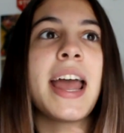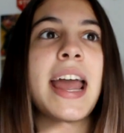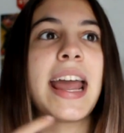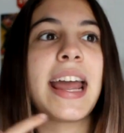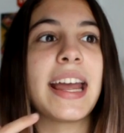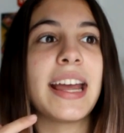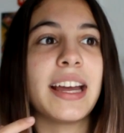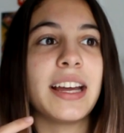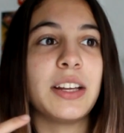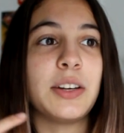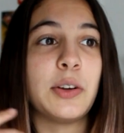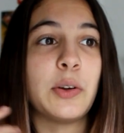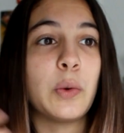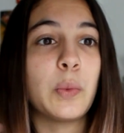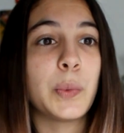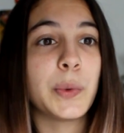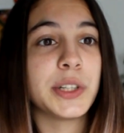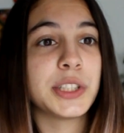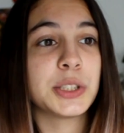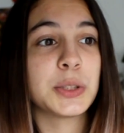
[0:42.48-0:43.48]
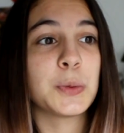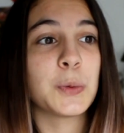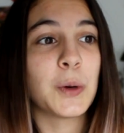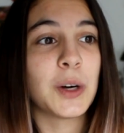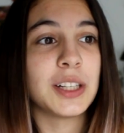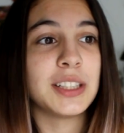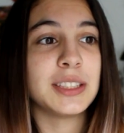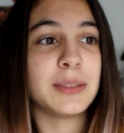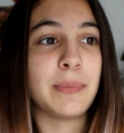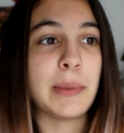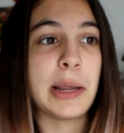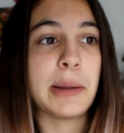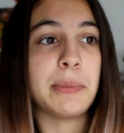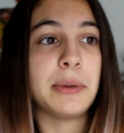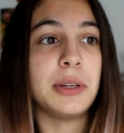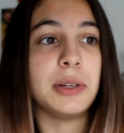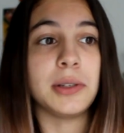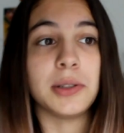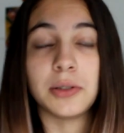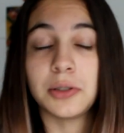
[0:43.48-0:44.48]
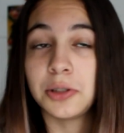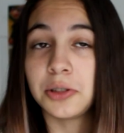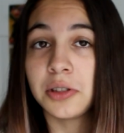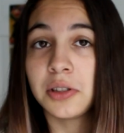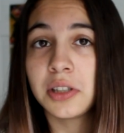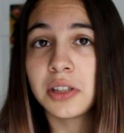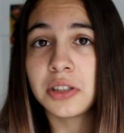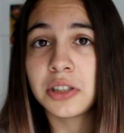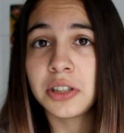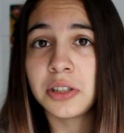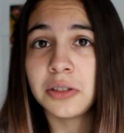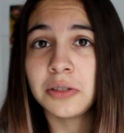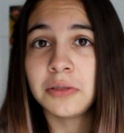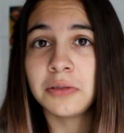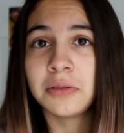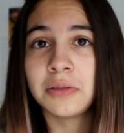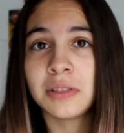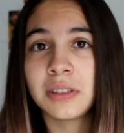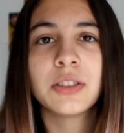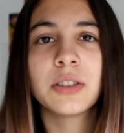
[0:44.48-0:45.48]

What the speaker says: and which ones maybe you shouldn't choose.